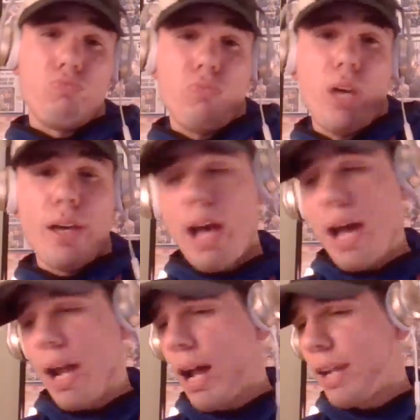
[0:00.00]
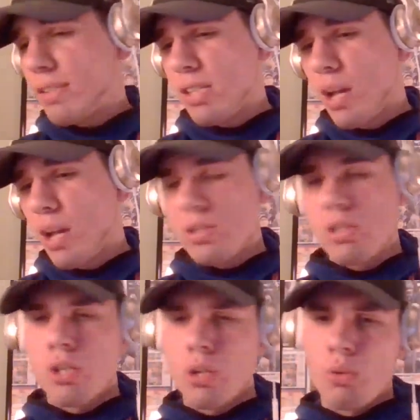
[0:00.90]
Hey, I didn't see how much the
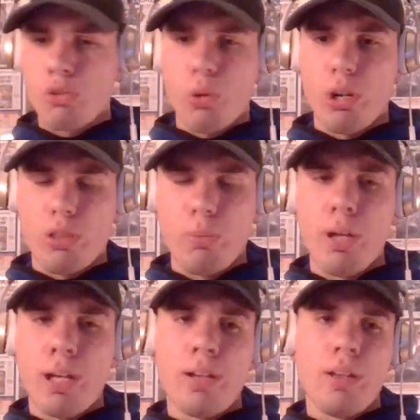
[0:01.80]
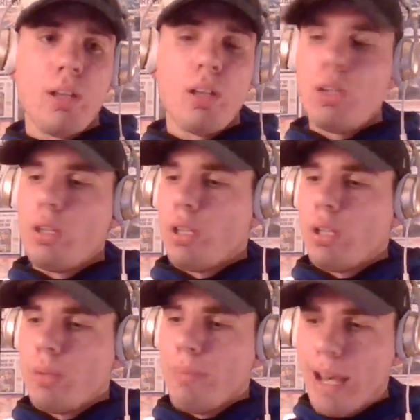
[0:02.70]
deal was worth, but
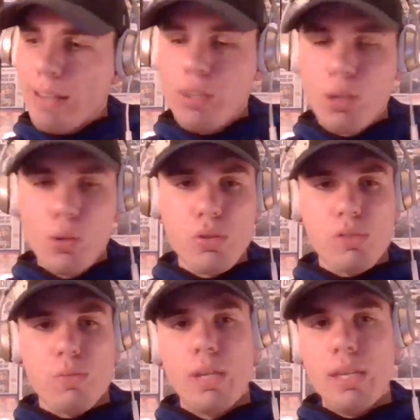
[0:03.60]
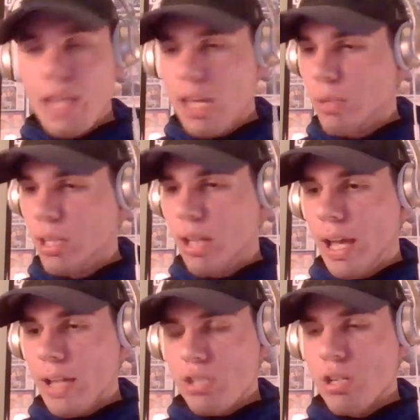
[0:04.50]
Matthews, he came in
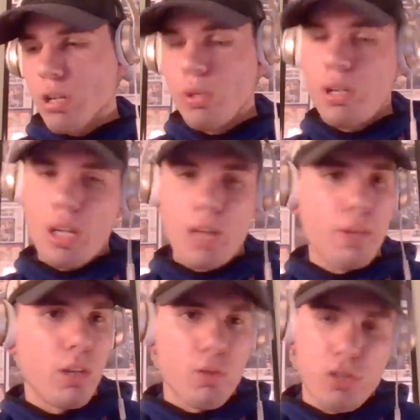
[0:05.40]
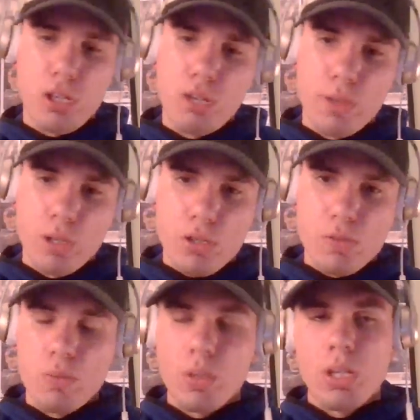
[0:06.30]
last year. We didn't have any receivers.
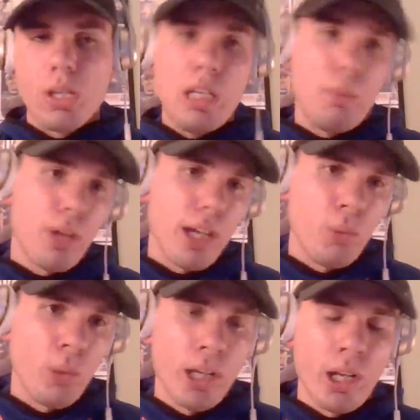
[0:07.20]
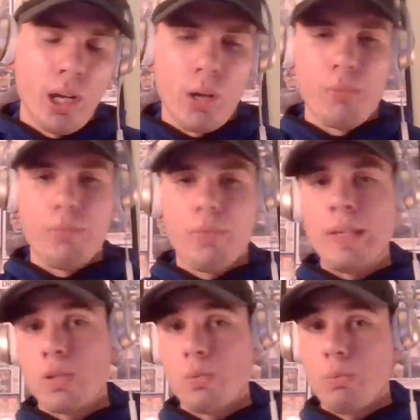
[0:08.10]
He played well. He
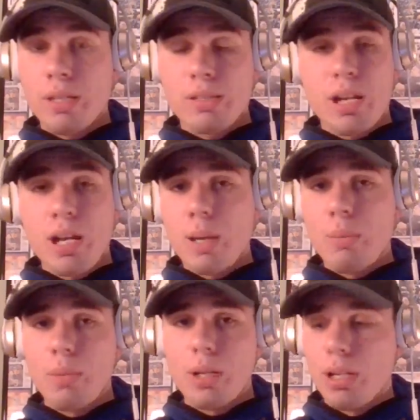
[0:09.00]
had some big time.